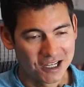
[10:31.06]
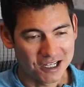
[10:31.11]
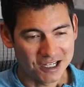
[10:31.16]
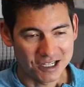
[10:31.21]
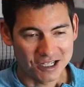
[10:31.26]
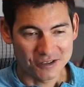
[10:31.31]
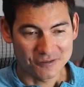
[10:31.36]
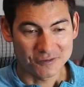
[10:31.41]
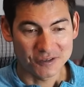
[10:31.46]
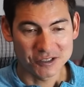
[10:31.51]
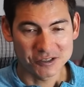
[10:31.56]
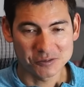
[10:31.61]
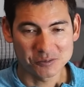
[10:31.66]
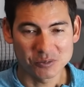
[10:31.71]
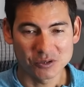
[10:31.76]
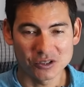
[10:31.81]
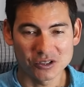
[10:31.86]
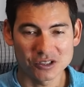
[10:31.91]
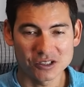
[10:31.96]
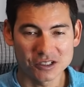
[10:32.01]

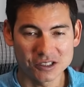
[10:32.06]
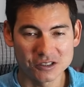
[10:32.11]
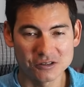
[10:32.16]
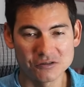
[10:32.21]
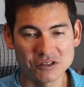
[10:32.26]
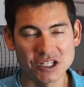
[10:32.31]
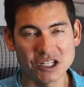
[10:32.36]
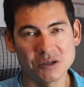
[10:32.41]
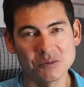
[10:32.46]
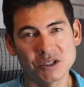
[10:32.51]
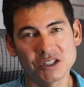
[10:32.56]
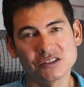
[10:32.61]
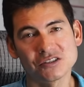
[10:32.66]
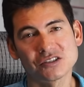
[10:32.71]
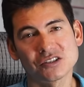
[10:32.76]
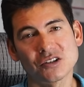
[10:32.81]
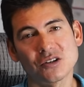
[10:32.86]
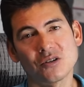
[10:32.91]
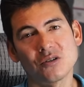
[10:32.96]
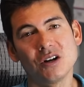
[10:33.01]
Facebook, you name it.
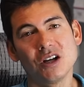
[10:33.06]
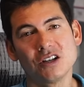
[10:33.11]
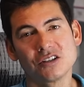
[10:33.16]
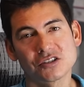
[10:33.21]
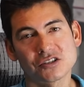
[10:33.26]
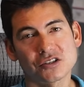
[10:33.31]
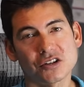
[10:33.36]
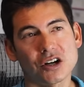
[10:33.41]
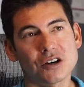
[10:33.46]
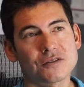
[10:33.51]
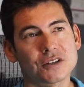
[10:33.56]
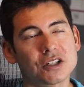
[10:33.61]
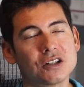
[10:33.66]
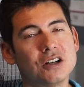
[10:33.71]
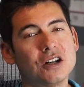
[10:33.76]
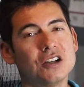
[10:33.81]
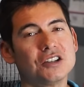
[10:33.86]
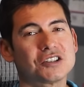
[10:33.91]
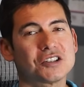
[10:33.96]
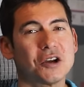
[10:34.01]
So Strava.
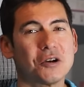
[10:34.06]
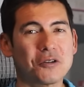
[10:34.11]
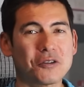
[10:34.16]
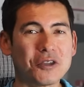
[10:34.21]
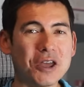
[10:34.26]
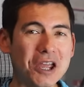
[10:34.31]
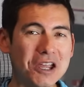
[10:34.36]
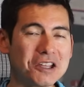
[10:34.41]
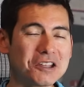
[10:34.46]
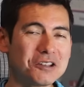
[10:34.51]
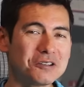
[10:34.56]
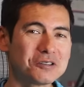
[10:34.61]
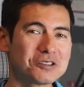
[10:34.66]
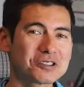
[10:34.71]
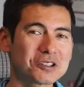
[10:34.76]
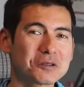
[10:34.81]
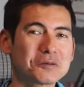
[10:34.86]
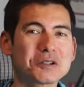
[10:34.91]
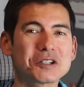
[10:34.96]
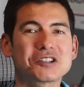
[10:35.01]
So thank you
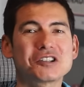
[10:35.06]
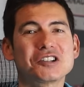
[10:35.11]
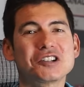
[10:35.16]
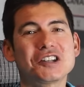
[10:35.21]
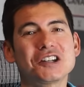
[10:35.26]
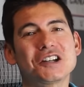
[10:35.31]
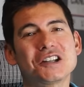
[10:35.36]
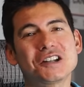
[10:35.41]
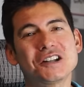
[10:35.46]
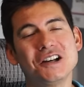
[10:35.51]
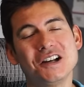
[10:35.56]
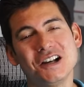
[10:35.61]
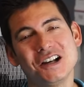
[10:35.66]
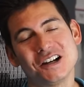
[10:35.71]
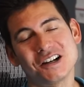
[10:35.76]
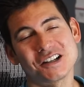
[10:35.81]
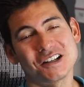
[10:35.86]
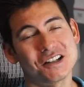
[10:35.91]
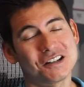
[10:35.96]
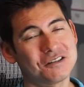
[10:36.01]
so much again.
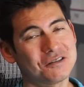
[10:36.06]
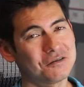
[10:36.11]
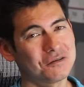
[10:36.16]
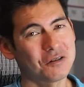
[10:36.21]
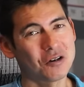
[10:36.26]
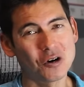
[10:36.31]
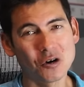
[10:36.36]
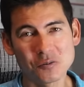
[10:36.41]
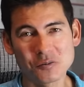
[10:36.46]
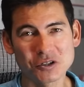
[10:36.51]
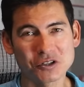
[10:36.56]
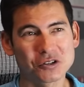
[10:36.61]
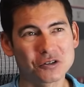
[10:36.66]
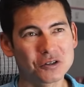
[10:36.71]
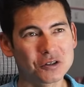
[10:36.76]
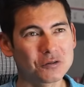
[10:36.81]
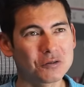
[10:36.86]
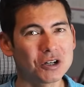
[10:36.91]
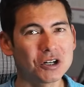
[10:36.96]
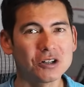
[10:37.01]
Again, hope you're
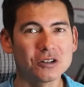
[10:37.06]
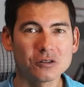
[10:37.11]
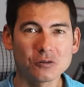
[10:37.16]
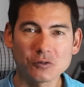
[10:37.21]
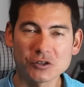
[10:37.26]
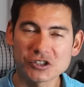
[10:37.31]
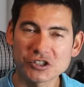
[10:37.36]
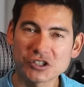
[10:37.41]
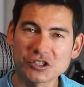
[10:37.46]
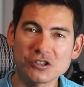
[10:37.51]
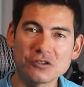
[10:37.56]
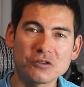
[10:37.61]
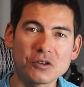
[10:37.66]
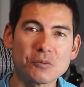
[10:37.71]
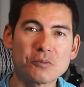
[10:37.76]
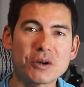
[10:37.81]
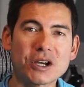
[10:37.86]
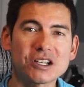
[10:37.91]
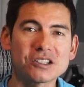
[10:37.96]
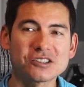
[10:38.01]
doing well. Wishing you the
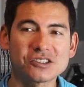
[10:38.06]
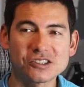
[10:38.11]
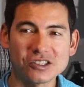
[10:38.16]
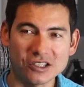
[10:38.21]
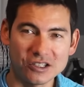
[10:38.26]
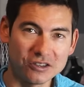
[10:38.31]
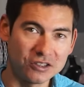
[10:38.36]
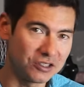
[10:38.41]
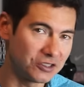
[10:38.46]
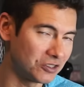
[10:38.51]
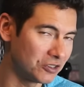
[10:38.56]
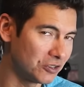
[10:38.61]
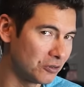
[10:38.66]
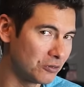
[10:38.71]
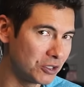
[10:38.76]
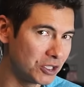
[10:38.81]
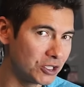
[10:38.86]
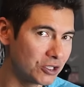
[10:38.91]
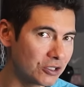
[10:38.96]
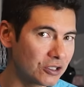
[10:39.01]
best in this new
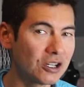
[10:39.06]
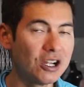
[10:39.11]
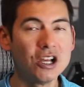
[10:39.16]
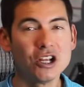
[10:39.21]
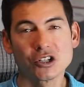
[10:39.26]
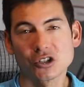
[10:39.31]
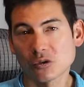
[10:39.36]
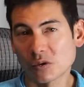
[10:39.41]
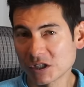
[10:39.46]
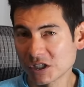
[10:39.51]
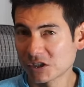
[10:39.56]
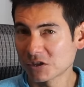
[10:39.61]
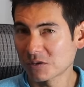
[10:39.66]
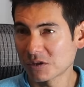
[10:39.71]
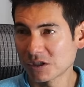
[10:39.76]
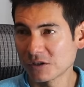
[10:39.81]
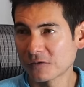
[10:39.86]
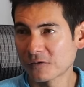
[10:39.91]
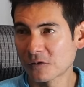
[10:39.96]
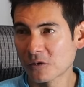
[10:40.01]
year,
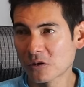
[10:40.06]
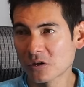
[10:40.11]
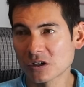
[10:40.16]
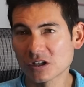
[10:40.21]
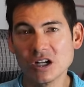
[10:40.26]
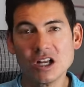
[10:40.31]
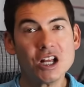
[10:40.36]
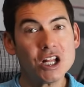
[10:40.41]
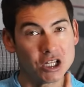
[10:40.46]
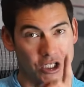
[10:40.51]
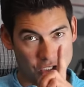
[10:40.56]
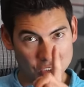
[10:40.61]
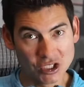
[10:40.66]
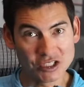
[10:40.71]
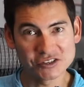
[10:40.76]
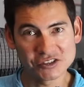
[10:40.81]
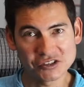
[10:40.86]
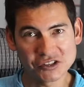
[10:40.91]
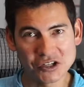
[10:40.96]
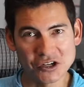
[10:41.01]
2024.
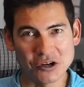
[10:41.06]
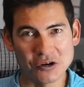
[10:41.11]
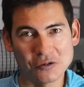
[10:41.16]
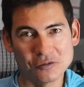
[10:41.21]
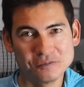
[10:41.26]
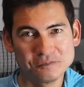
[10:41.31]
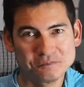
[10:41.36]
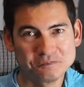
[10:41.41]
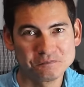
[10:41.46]
Let's go.